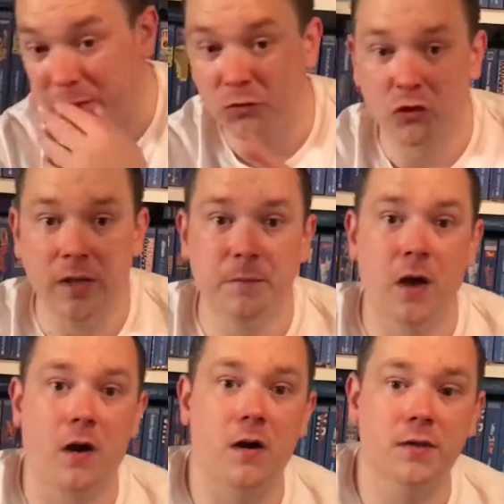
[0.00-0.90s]
some
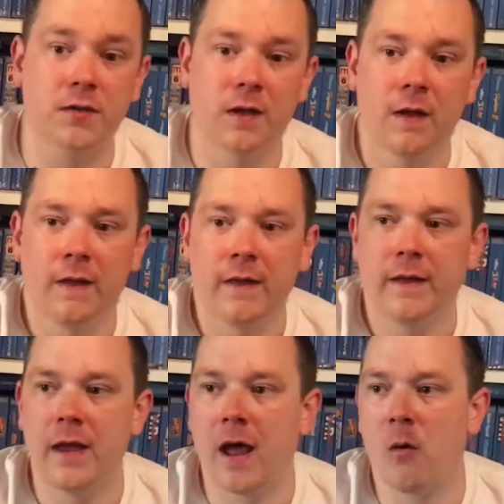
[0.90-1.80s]
Dreamcast.
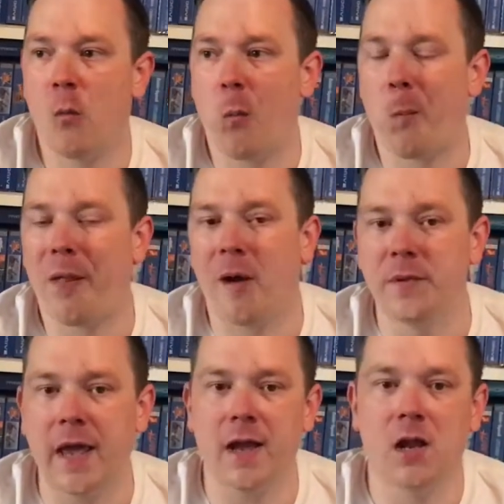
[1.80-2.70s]
Now, I'm
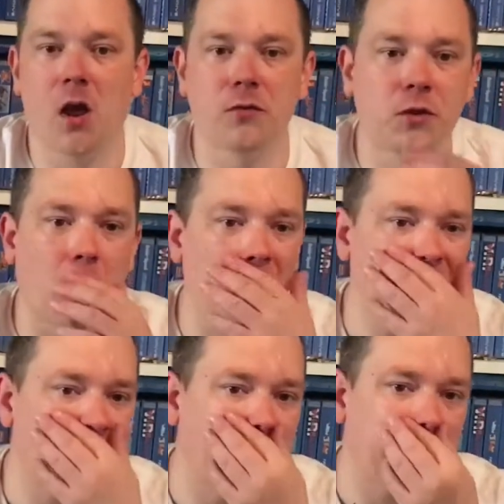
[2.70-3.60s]
getting close, guys.
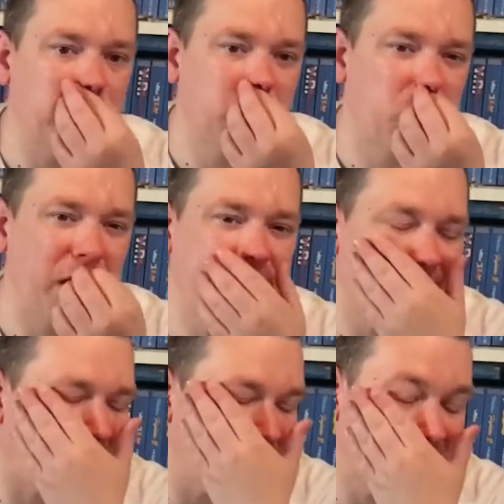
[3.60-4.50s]
I think there was
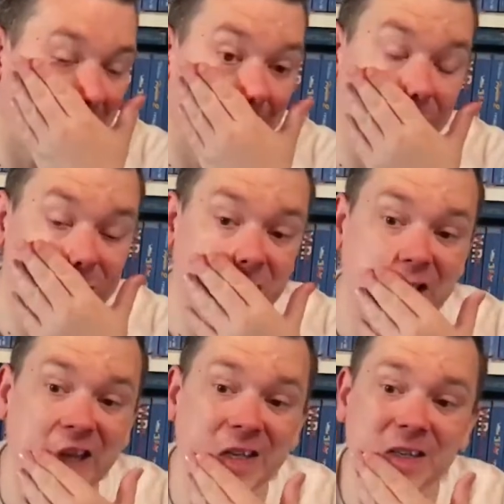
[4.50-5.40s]
28 titles I
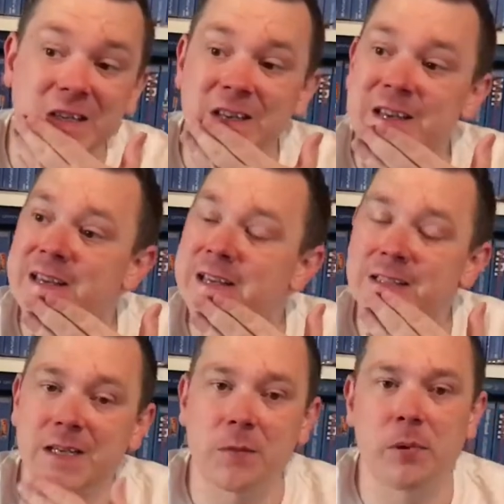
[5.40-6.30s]
needed
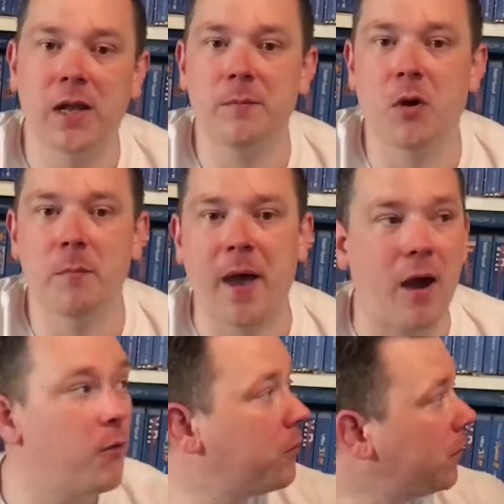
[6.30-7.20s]
to complete my
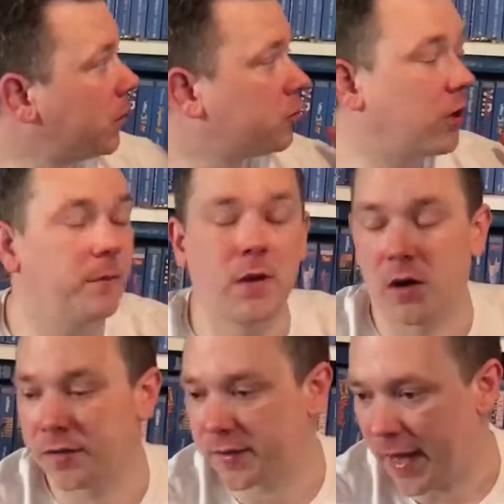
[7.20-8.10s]
PAL
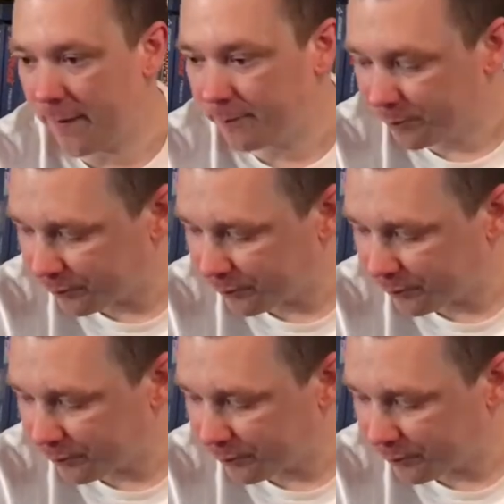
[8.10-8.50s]
Dreamcast set.